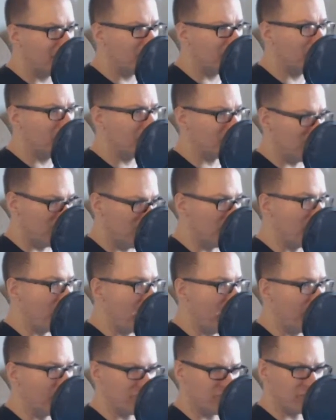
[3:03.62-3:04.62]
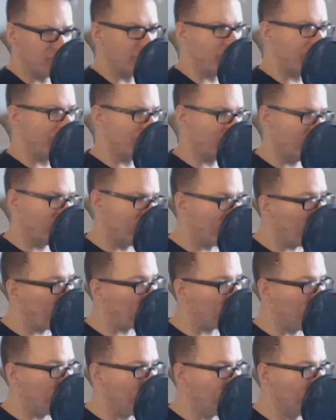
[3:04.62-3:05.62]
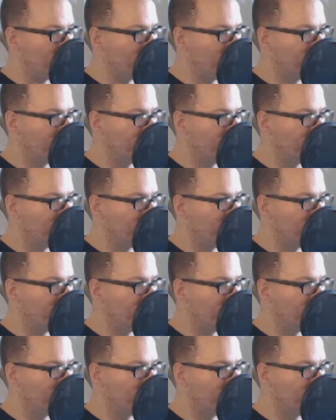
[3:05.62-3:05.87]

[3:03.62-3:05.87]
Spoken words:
person, a male, just appeared on the apron.